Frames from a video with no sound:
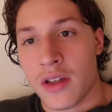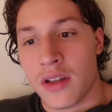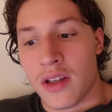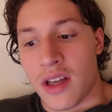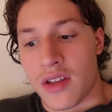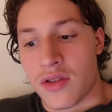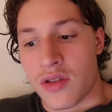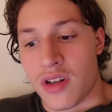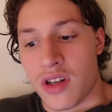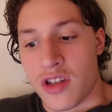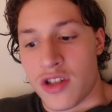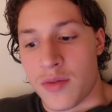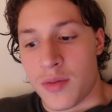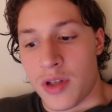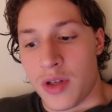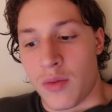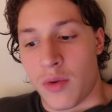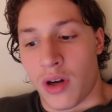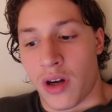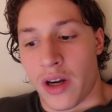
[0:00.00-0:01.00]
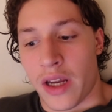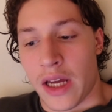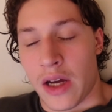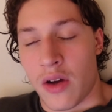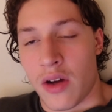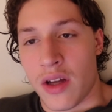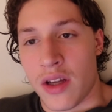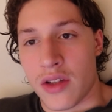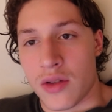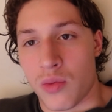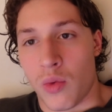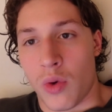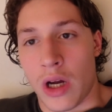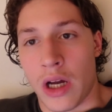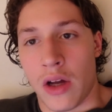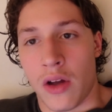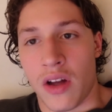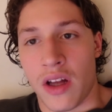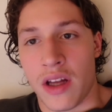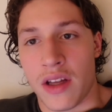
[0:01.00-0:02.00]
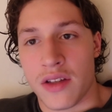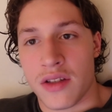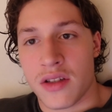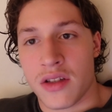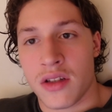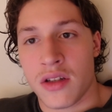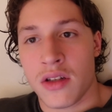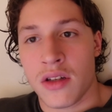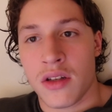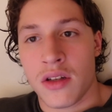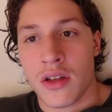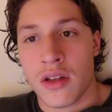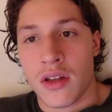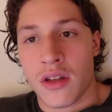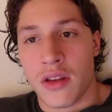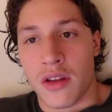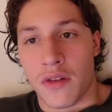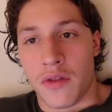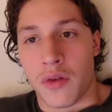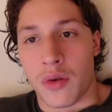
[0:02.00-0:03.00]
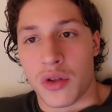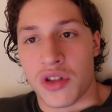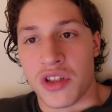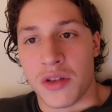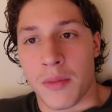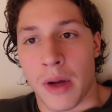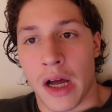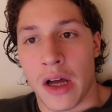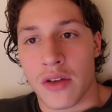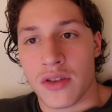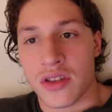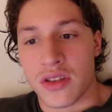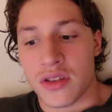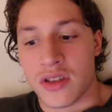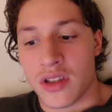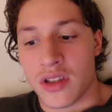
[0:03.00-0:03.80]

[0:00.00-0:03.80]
yesterday's speed workout as well as the 14 miles on